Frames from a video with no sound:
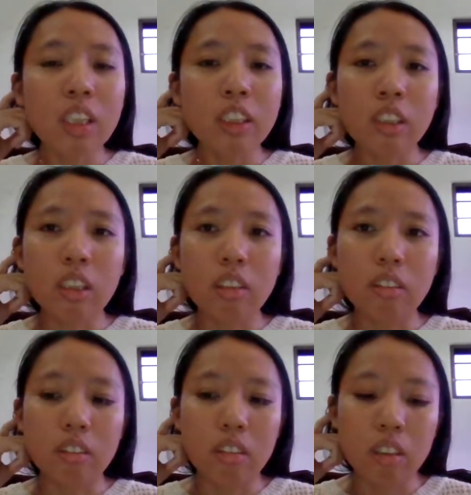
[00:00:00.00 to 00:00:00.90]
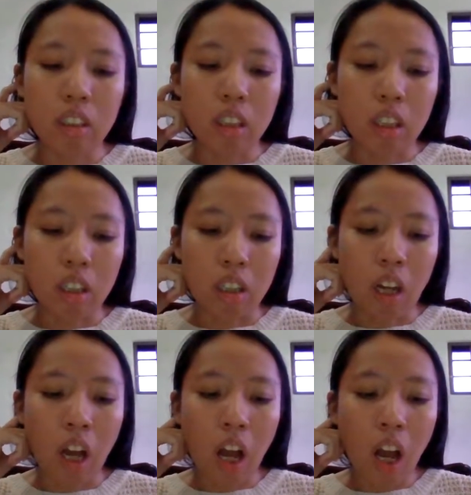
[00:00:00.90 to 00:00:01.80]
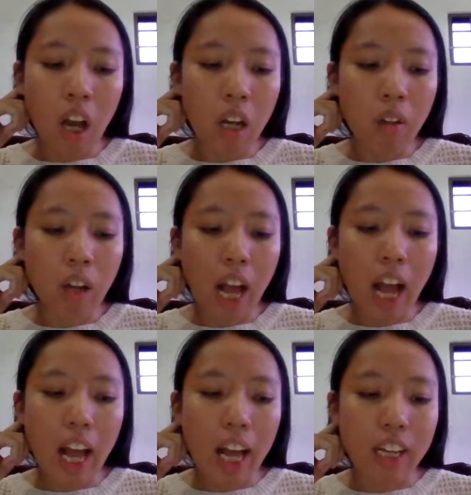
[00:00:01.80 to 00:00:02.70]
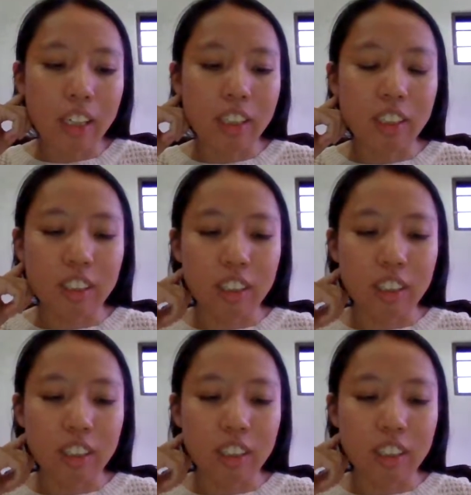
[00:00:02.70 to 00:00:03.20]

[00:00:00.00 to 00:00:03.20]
So how I